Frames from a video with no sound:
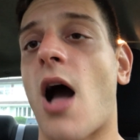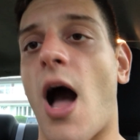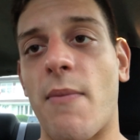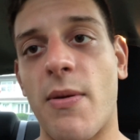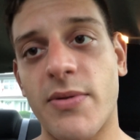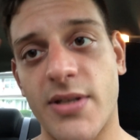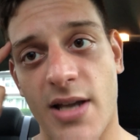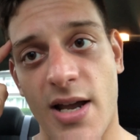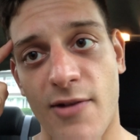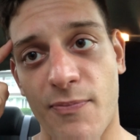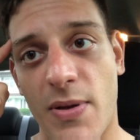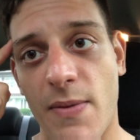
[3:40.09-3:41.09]
I'm able to
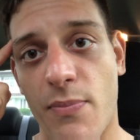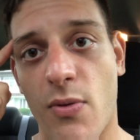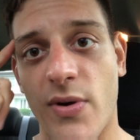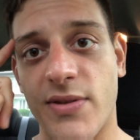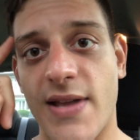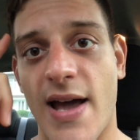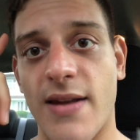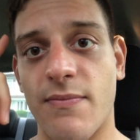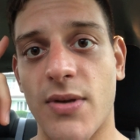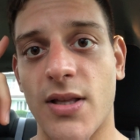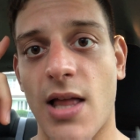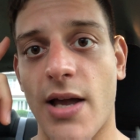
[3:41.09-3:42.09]
kind of pinpoint that and
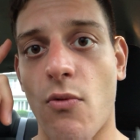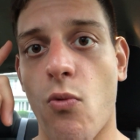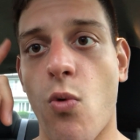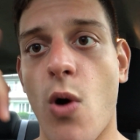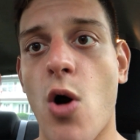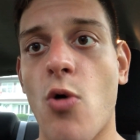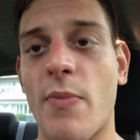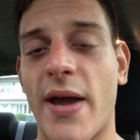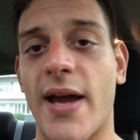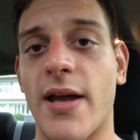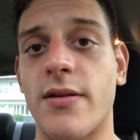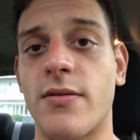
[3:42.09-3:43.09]
be like, whoa,
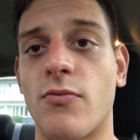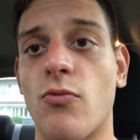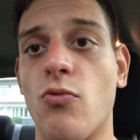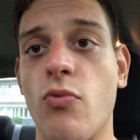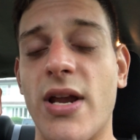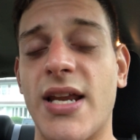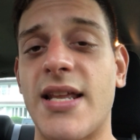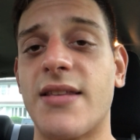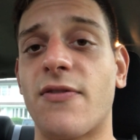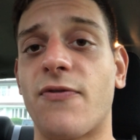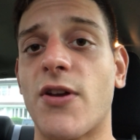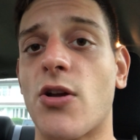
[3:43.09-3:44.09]
man, we need
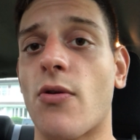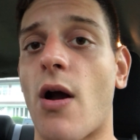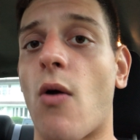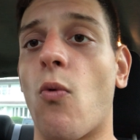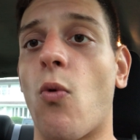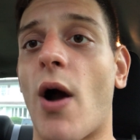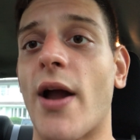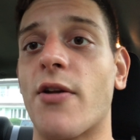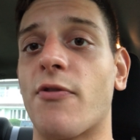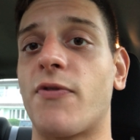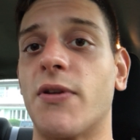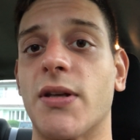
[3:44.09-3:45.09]
to figure out why
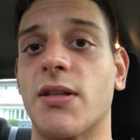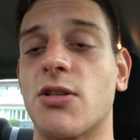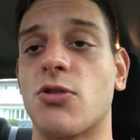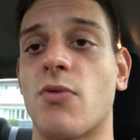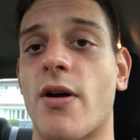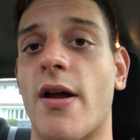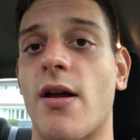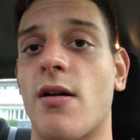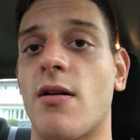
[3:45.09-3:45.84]
you're feeling this way.